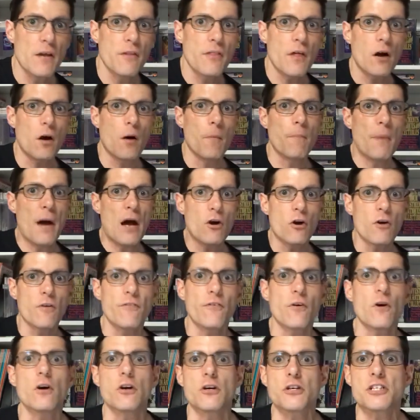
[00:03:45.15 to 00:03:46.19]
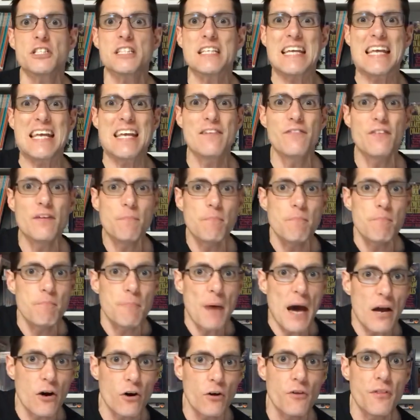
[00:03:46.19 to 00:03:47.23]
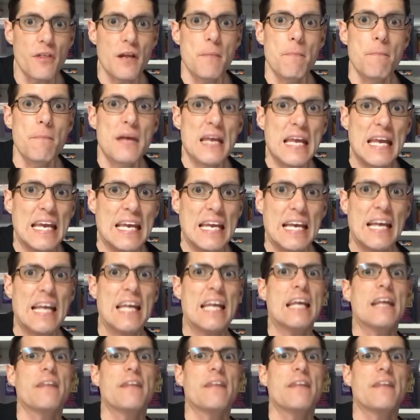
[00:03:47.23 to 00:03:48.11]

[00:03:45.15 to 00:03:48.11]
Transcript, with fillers: that are better versed, even better than me,